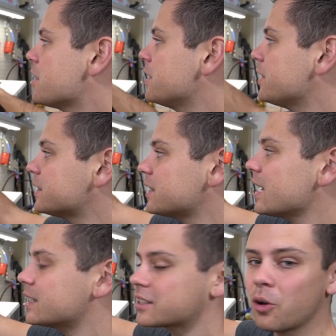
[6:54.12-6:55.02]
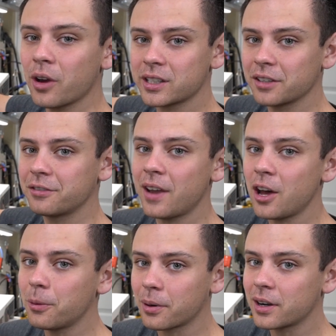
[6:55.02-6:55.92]
then this thing is going to
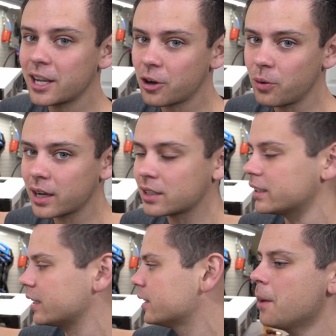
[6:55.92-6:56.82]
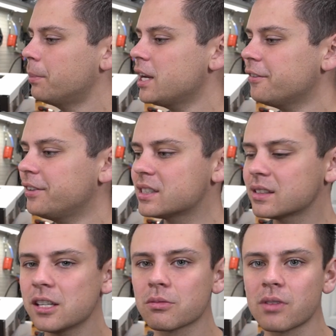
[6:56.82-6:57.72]
fail pretty quickly. But if it's
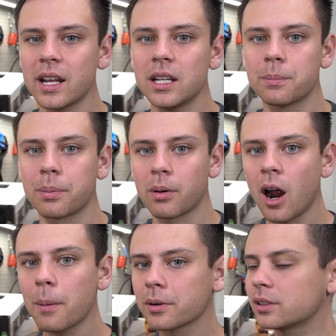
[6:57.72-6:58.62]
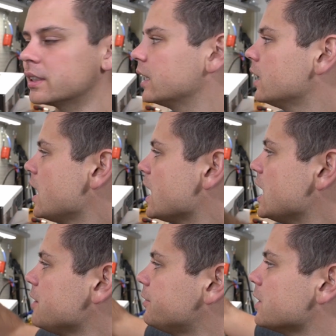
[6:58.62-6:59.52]
derated properly,
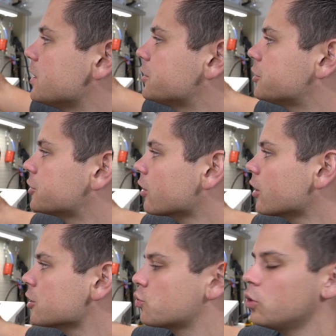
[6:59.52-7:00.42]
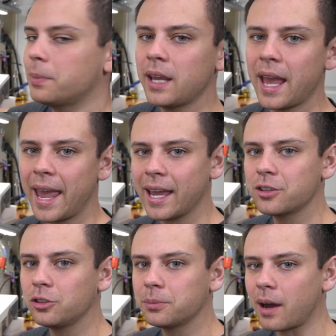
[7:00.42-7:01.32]
even the surge will be
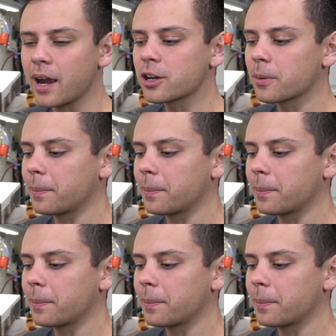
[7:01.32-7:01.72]
handled by your